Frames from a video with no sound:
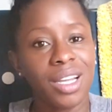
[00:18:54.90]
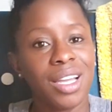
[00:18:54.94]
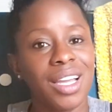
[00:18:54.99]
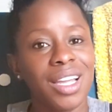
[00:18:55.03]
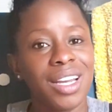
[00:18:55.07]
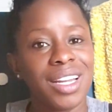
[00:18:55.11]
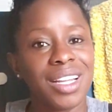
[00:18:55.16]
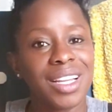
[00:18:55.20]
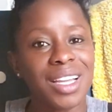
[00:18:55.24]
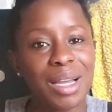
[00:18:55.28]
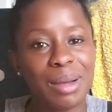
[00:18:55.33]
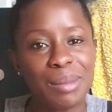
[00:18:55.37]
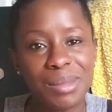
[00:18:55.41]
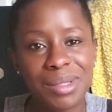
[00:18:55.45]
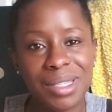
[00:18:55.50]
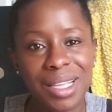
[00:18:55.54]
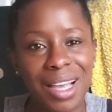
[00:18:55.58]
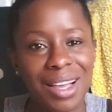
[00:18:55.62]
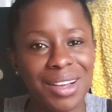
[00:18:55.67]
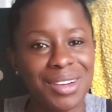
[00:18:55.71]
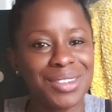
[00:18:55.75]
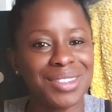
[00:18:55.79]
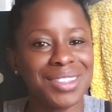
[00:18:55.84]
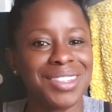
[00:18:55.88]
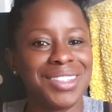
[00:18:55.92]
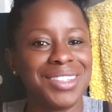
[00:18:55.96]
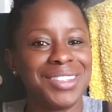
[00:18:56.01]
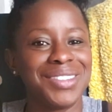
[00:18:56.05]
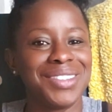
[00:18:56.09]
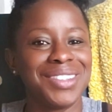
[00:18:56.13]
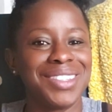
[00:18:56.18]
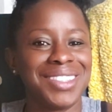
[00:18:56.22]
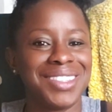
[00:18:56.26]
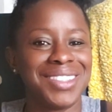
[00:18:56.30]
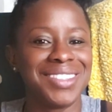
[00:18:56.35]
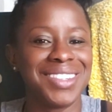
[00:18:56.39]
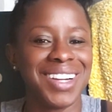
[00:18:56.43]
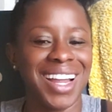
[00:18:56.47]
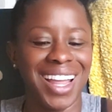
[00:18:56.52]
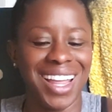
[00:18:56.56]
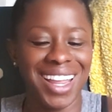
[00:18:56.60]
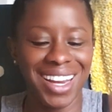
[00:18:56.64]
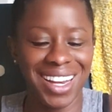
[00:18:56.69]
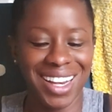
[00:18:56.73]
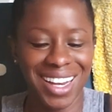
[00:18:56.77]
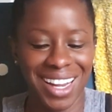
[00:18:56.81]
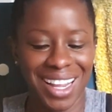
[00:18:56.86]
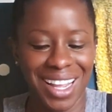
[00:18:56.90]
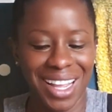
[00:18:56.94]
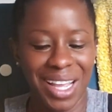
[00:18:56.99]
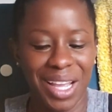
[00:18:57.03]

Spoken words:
and it comes out, right?